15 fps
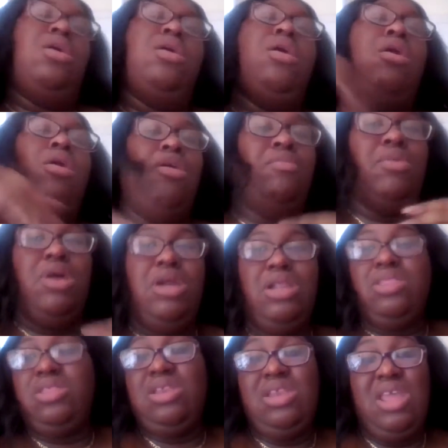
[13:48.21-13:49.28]
Other
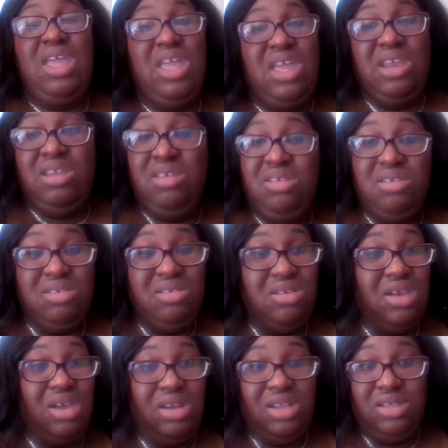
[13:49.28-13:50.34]
than that,
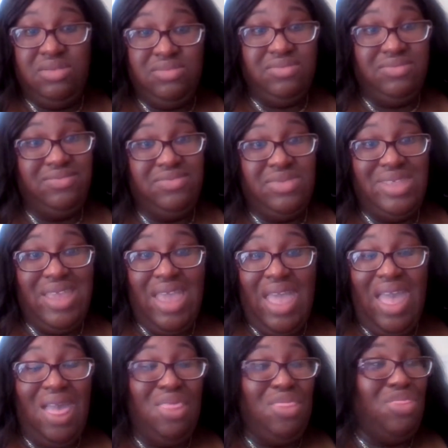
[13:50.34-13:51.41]
honey,
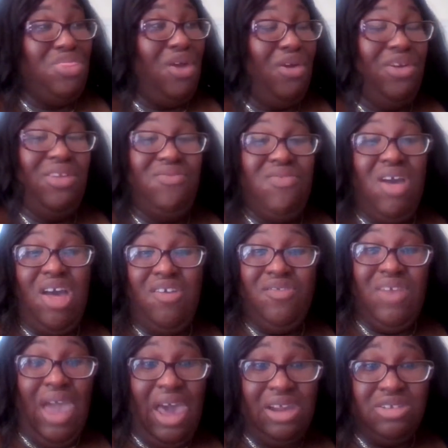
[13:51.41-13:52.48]

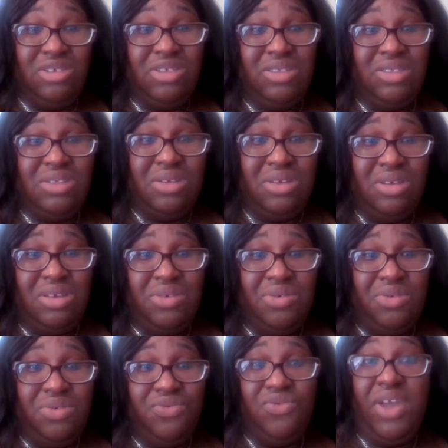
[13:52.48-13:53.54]
$35
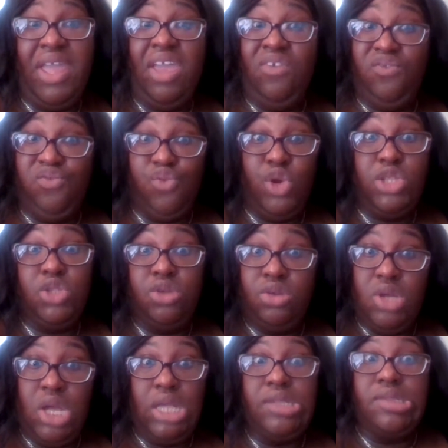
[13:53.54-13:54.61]
for a frontal,
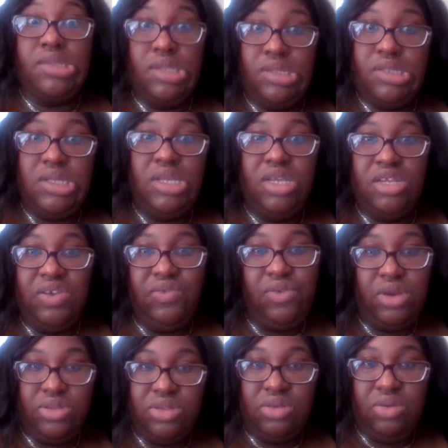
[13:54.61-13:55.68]
a 16-inch
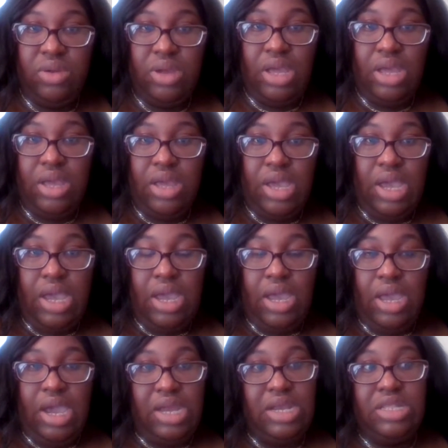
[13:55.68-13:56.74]
frontal,
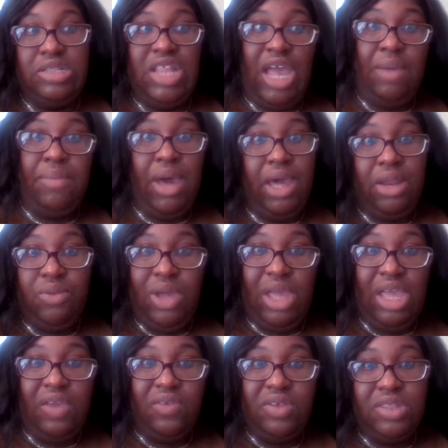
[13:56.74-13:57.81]
and it's not body
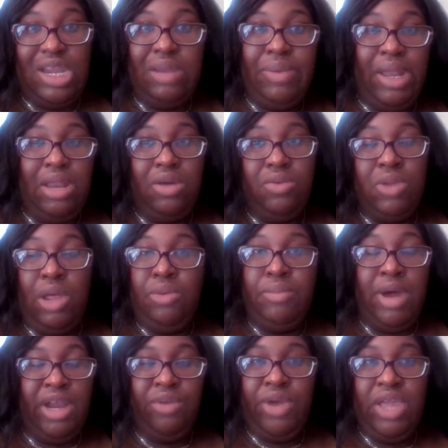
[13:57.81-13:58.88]
wave because everybody don't want
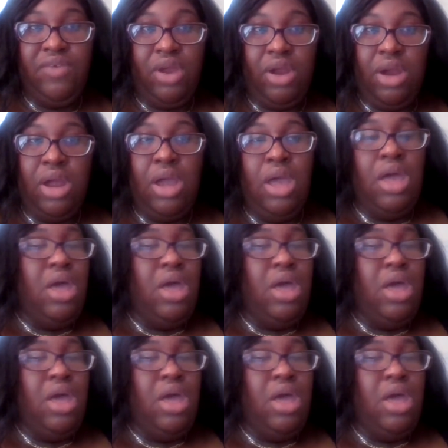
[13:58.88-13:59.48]
body wave hair.